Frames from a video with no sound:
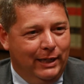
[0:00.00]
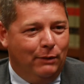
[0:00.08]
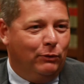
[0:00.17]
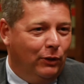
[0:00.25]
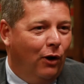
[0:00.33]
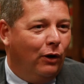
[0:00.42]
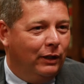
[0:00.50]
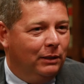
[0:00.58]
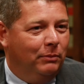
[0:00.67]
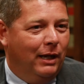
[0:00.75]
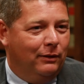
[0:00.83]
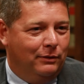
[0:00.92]
They were talking
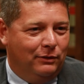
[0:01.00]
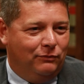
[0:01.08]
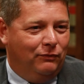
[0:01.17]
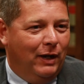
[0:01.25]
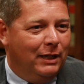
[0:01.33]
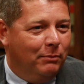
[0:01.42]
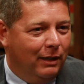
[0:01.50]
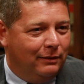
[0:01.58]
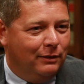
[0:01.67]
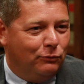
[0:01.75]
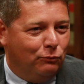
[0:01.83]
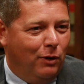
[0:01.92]
about this fight
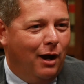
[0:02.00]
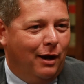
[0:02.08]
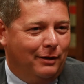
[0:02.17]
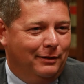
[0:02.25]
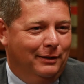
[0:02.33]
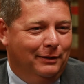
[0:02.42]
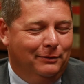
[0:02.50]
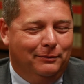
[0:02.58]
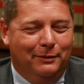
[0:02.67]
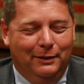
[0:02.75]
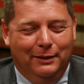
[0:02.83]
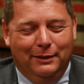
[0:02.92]
about this rock." And
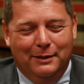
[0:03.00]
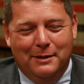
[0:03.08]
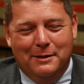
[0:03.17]
uh,